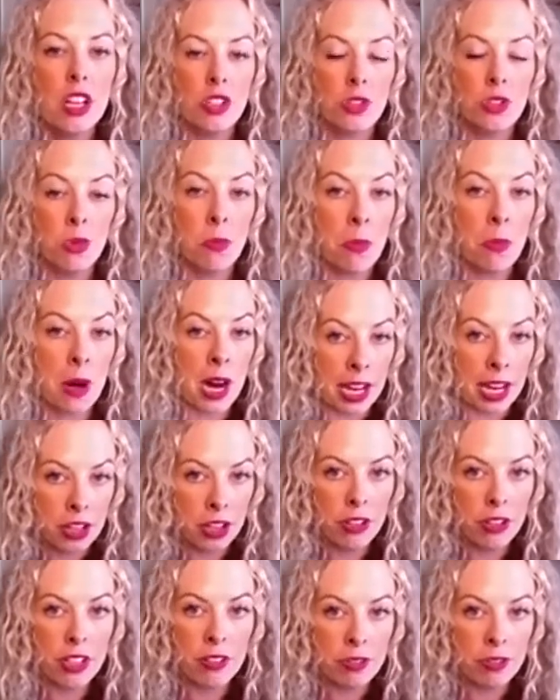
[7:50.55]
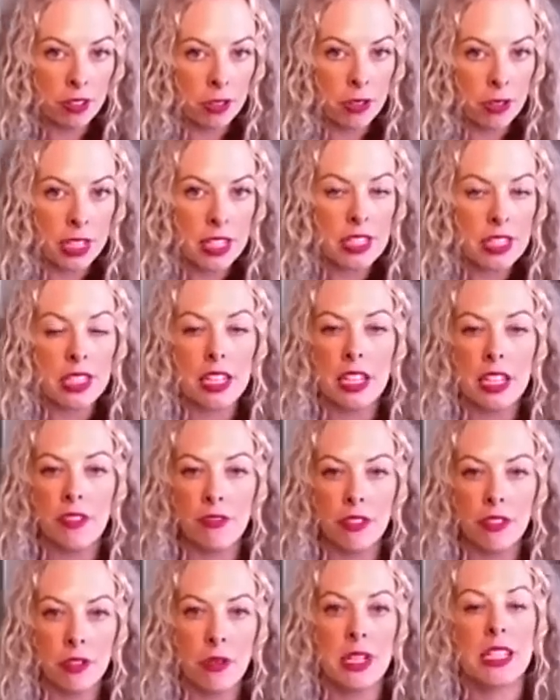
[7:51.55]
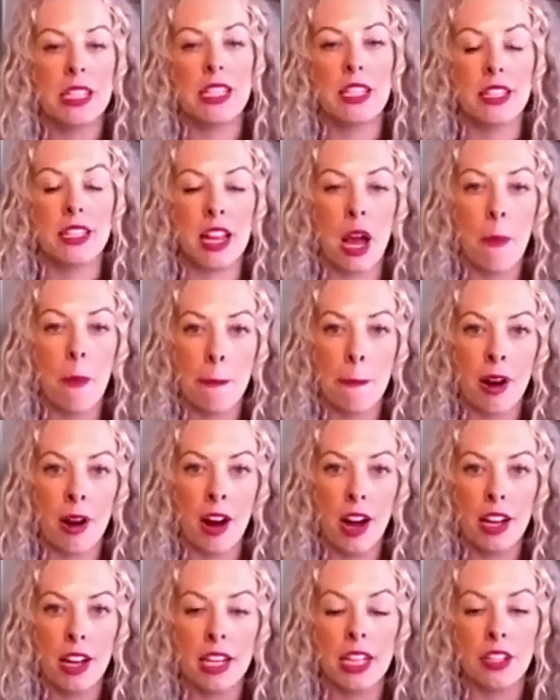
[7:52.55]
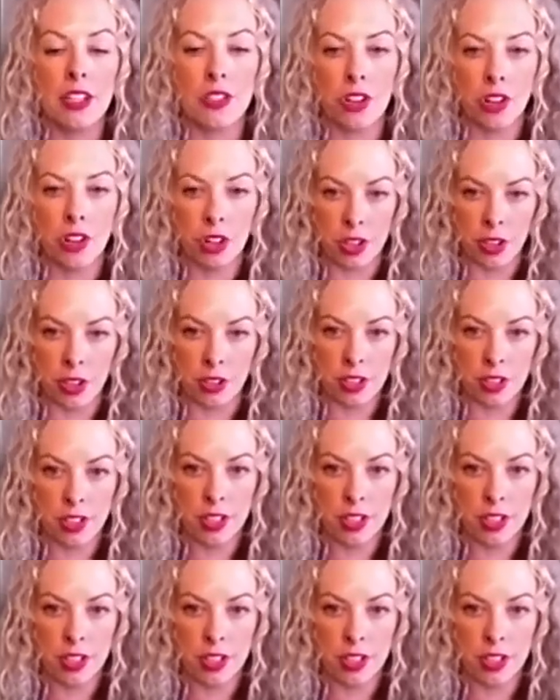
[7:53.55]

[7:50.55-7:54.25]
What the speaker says: to buy your influence, influence is not bought, it's earned.